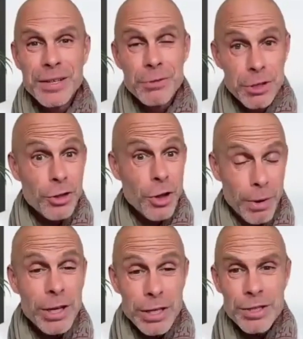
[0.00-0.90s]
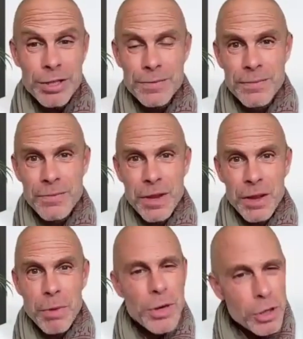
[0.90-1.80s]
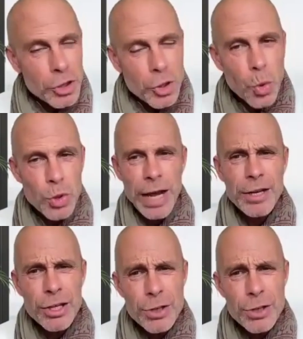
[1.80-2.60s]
which is our bodies, but we're not taught how to